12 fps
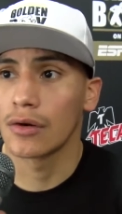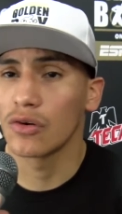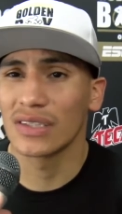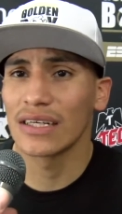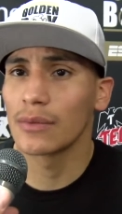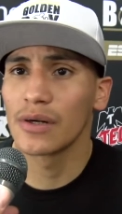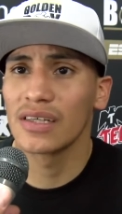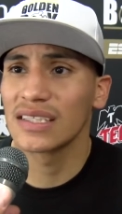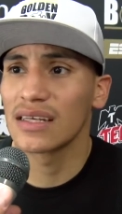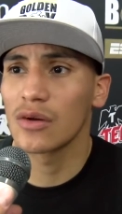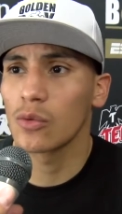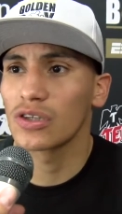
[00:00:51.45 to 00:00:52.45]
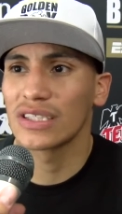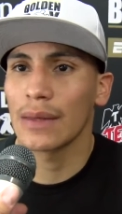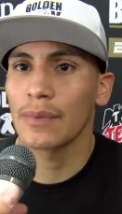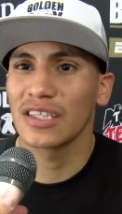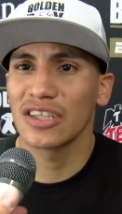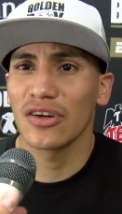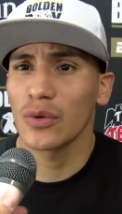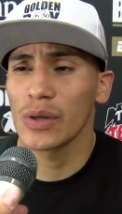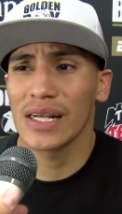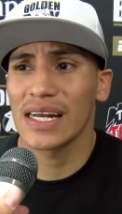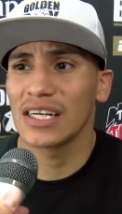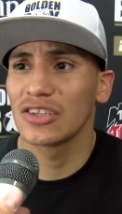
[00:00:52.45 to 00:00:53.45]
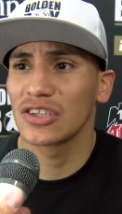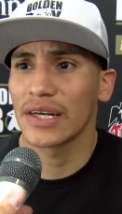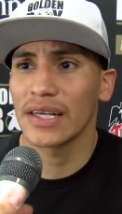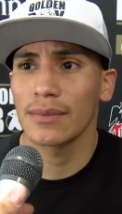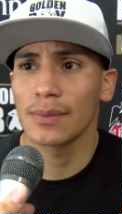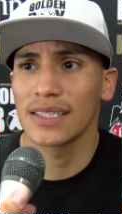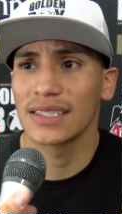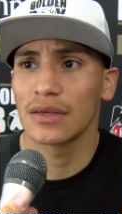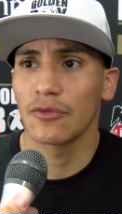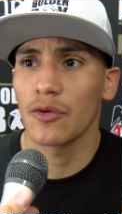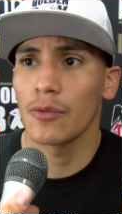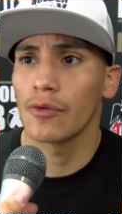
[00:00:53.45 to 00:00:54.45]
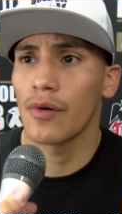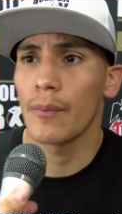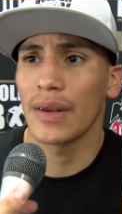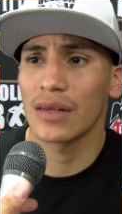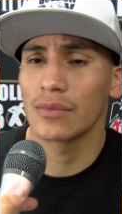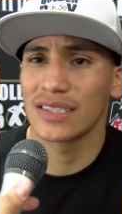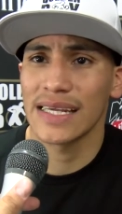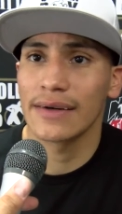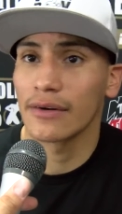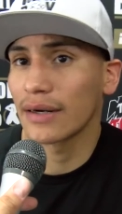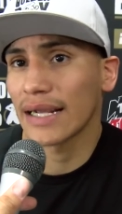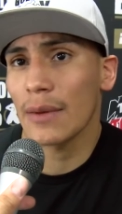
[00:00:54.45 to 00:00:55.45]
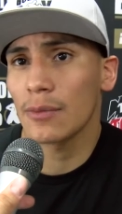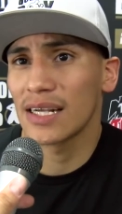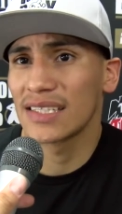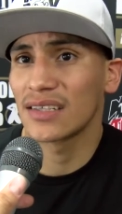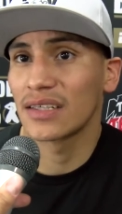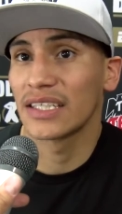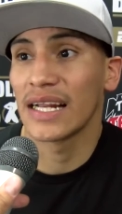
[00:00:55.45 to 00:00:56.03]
Jose Ramirez and other world champions, you know, you really got to use your head because if you make a mistake, they're going to capitalize on it.